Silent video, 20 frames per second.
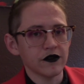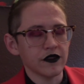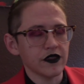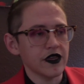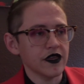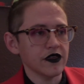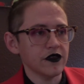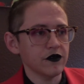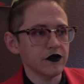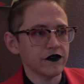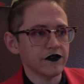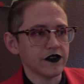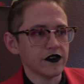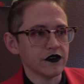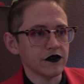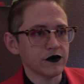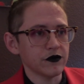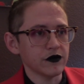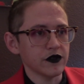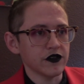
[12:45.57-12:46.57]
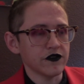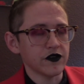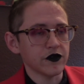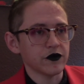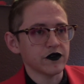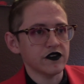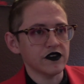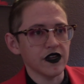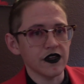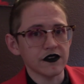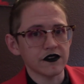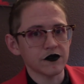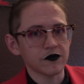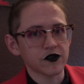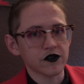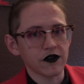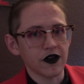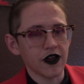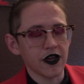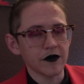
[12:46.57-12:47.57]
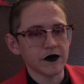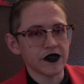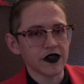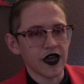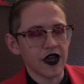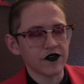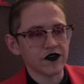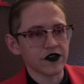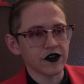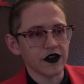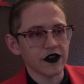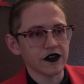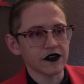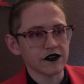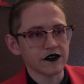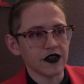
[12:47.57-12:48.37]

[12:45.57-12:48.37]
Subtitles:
Thank you if you stay subscribed after I